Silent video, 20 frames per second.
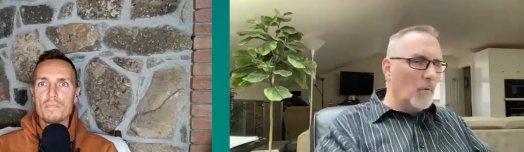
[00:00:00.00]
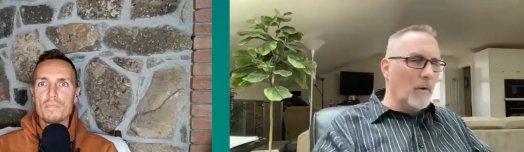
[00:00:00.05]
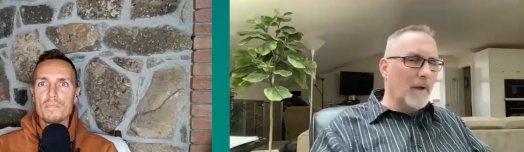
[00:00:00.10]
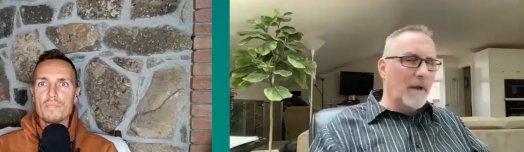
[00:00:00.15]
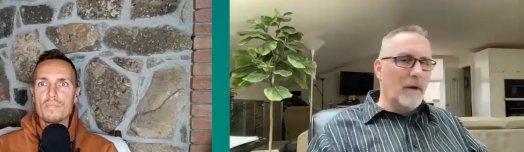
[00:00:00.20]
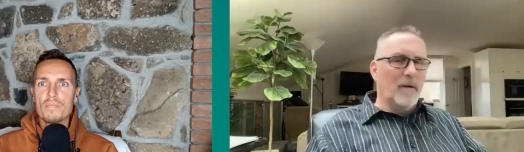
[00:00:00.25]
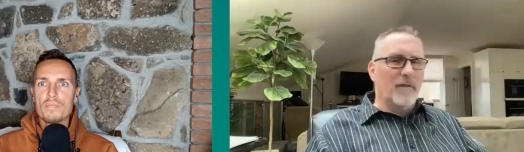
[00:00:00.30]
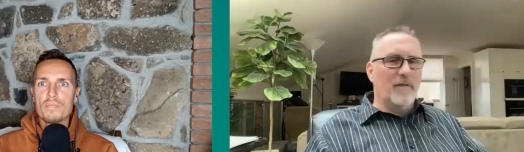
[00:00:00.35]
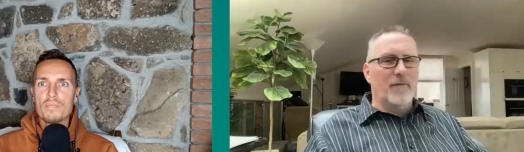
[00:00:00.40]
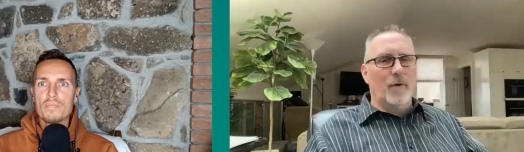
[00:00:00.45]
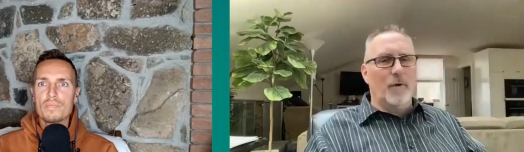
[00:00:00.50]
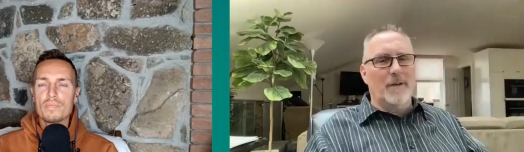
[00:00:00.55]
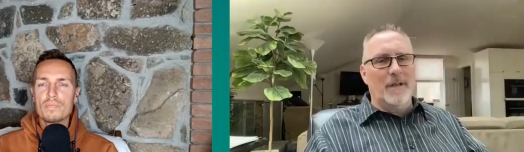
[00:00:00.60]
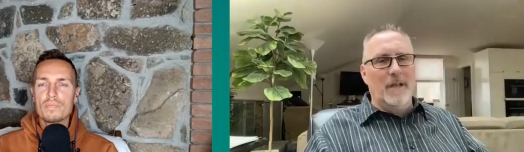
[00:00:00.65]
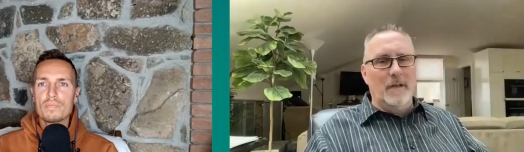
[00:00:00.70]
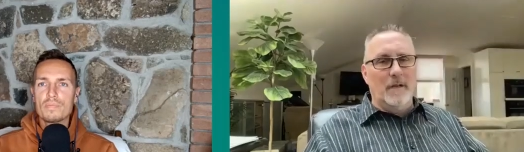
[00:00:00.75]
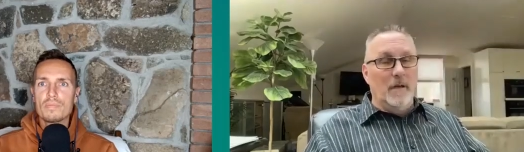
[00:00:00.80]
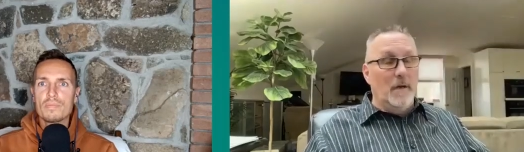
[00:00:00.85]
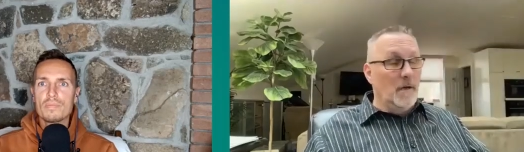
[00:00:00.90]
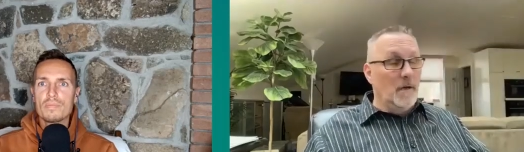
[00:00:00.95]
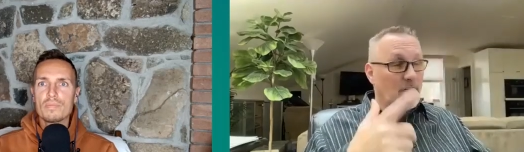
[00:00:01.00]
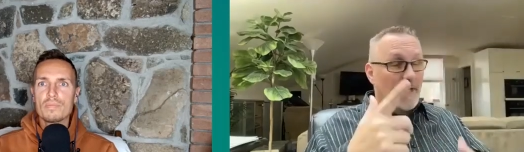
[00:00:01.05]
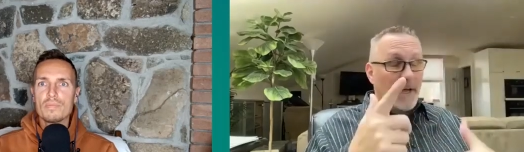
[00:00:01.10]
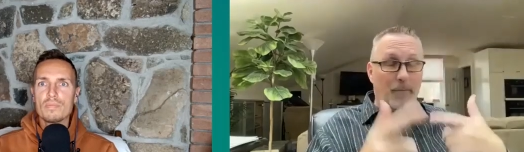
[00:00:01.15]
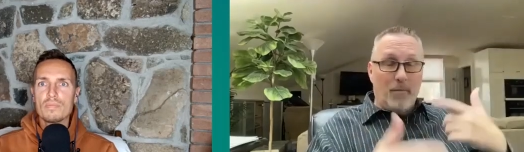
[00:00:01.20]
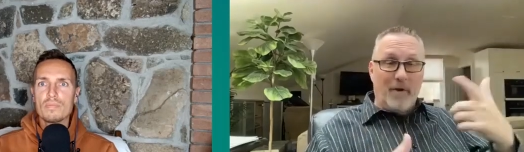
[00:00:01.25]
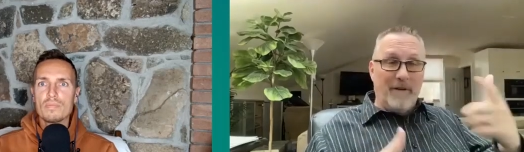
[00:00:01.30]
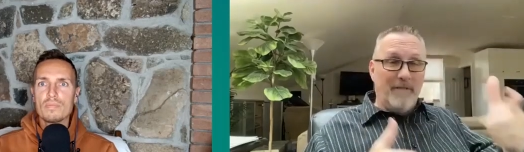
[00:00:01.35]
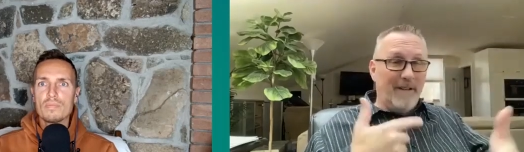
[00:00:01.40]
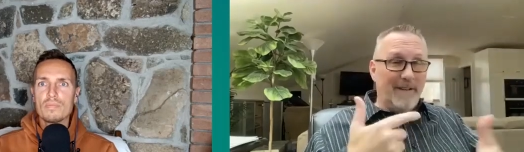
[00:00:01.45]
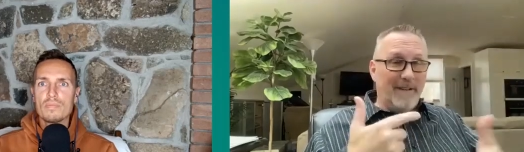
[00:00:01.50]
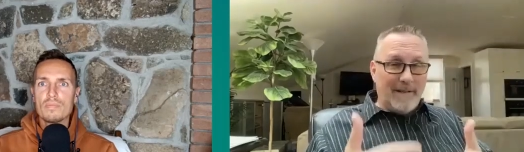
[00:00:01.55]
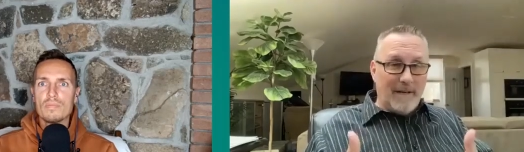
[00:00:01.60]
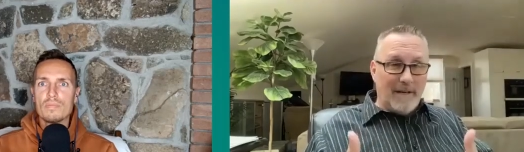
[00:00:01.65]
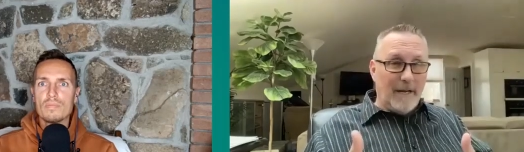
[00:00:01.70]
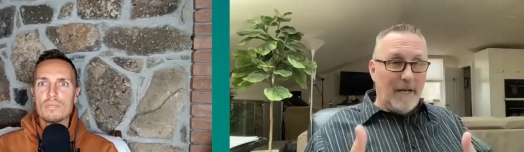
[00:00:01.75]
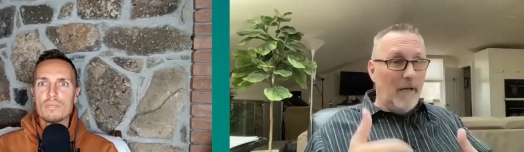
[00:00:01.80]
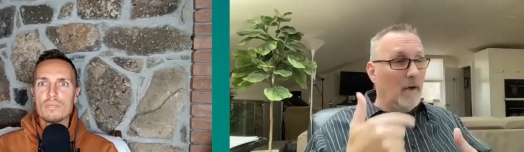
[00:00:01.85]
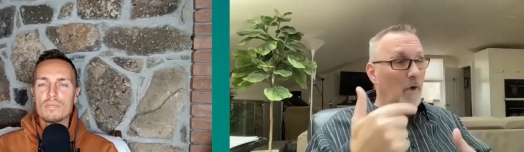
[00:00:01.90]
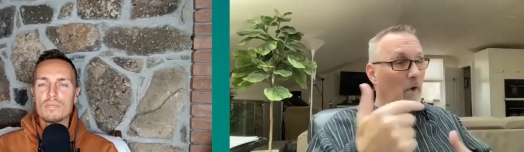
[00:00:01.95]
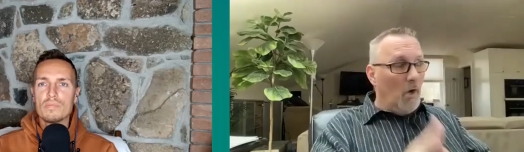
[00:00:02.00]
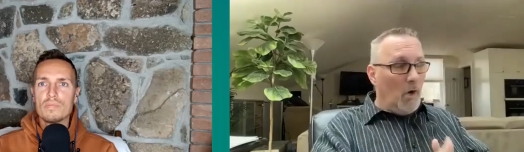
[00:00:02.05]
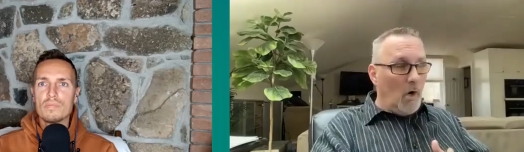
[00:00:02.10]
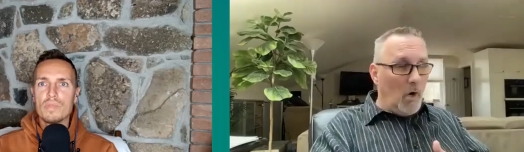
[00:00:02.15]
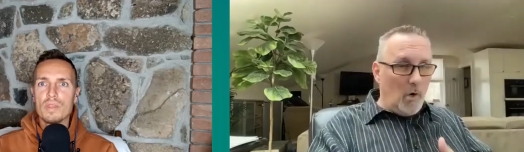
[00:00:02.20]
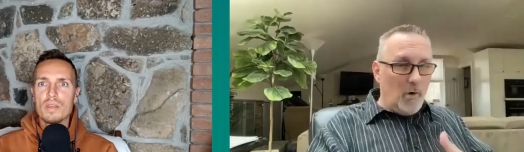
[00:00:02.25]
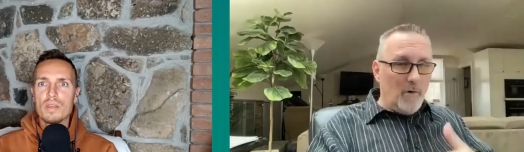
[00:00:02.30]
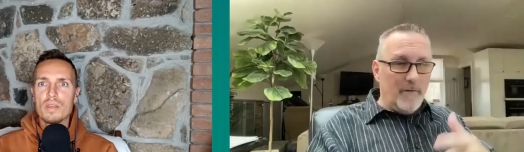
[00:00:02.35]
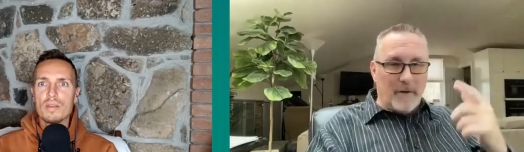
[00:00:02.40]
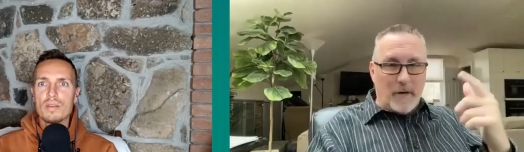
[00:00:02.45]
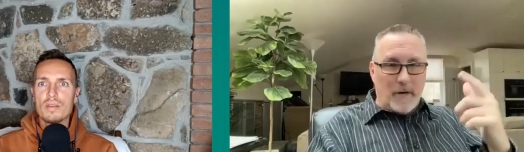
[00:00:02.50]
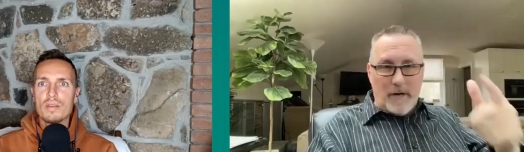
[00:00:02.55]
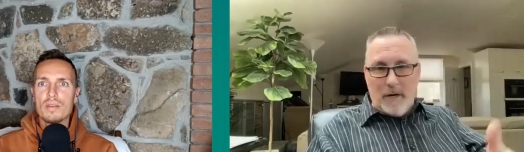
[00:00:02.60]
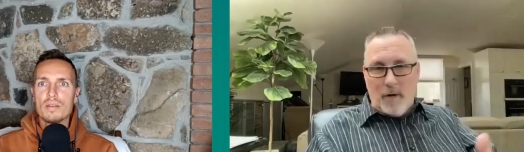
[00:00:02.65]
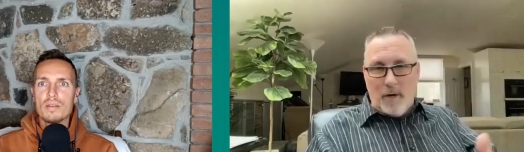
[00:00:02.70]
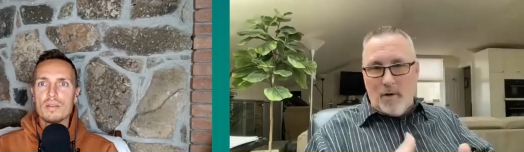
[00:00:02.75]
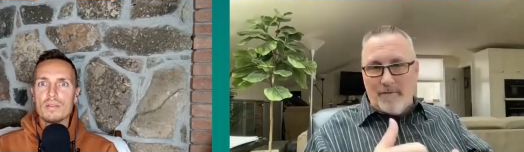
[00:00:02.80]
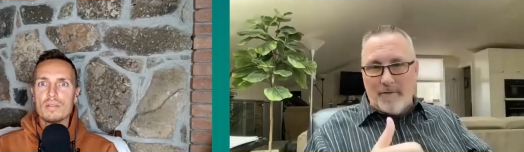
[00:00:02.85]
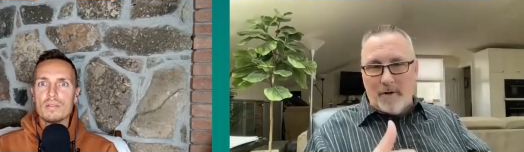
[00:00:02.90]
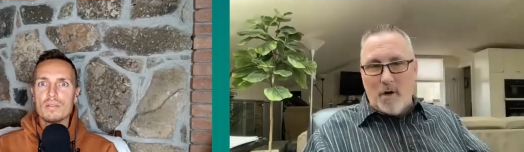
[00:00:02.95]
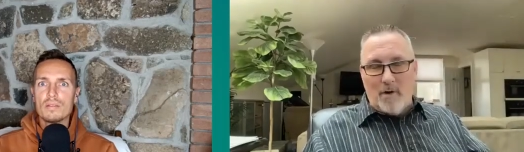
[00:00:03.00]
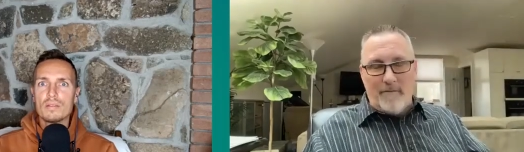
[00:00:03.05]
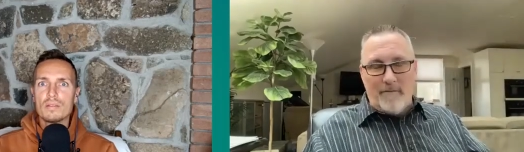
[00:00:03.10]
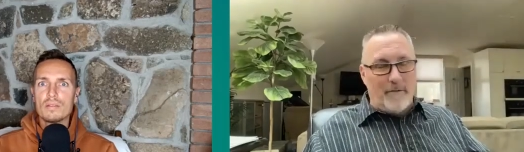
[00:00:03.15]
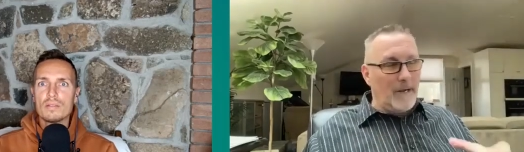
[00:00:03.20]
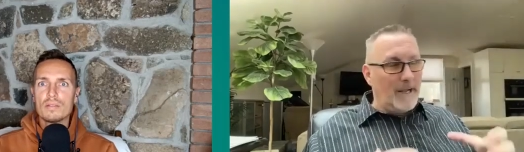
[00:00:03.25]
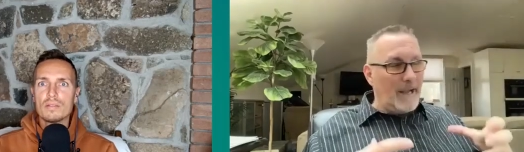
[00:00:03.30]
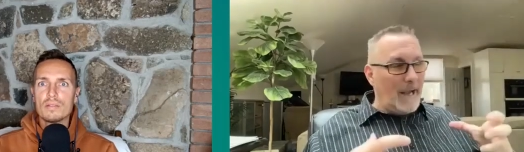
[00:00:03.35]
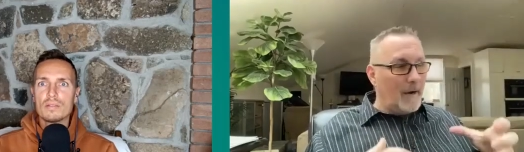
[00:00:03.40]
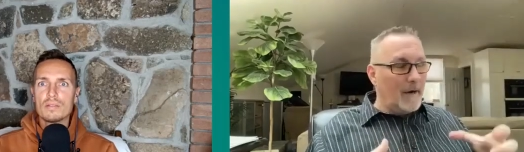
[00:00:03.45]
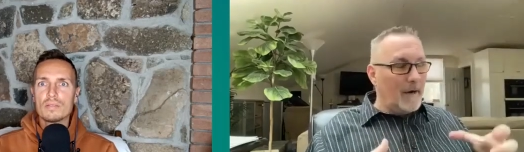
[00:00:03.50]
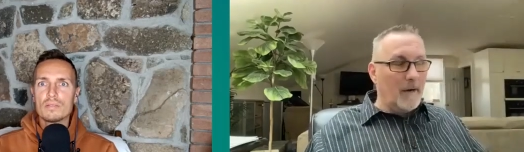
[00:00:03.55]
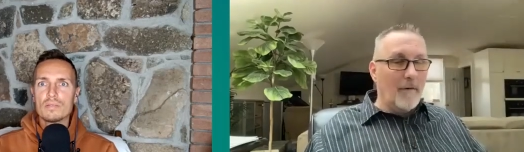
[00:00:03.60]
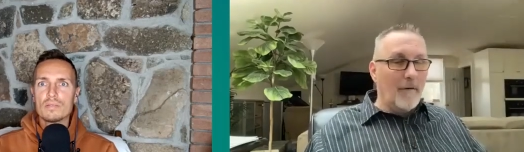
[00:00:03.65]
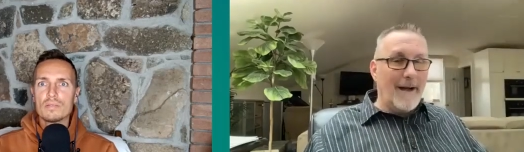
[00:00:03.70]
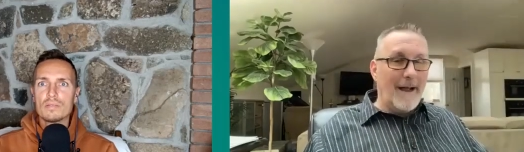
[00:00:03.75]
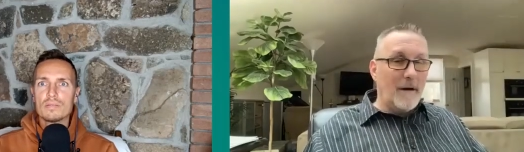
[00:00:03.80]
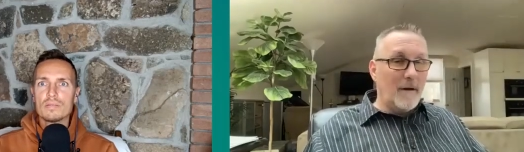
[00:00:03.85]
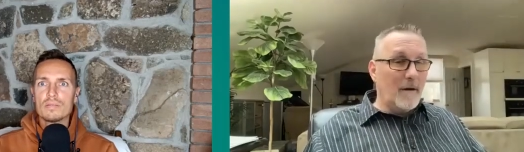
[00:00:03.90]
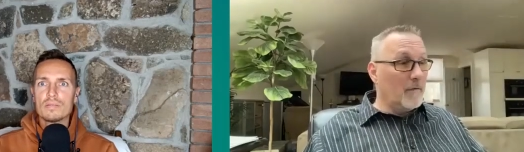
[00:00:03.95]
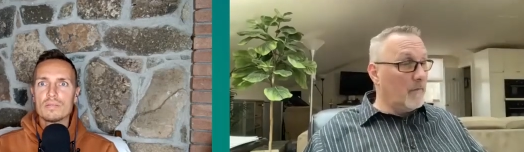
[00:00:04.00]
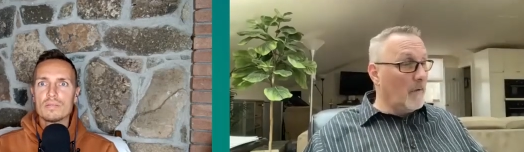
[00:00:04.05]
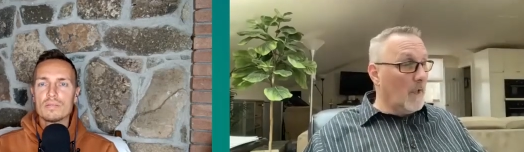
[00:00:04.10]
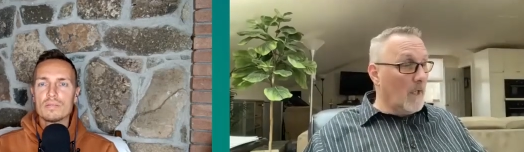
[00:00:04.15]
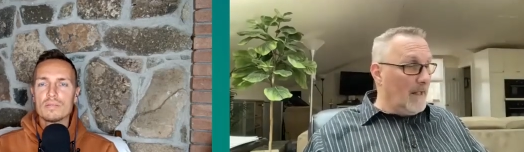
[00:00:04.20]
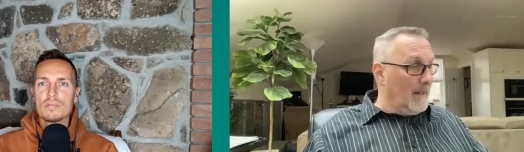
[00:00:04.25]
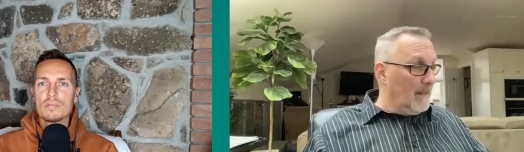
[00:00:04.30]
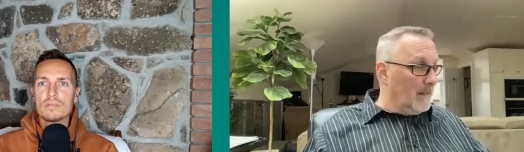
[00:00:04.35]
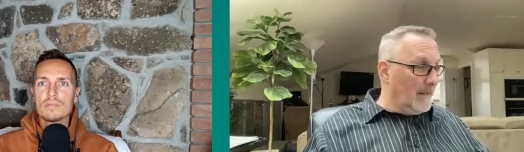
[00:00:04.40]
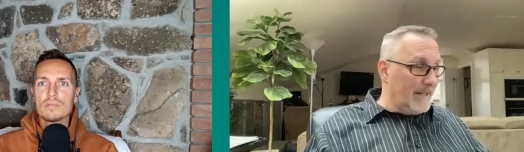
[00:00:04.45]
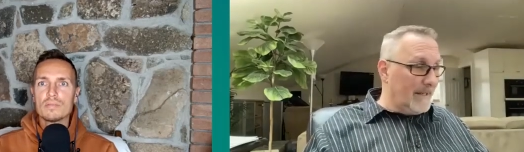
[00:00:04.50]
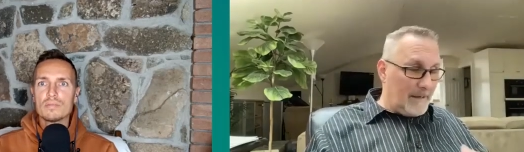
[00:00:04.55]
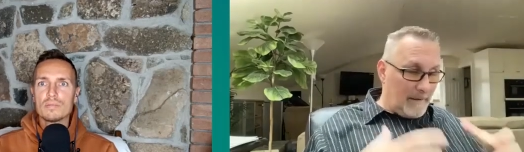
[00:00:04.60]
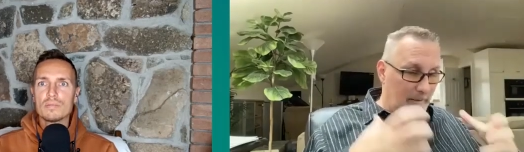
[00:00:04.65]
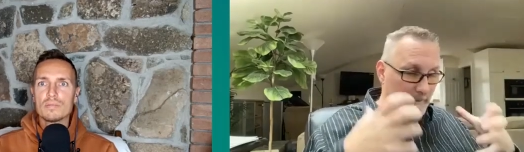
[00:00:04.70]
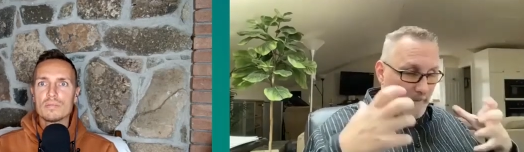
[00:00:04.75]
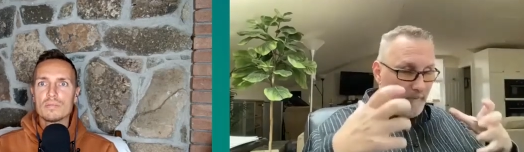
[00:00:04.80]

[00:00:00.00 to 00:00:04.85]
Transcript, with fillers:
Speaker 1: when I was 14. She kept revisiting it over and over and over and carrying it around as like,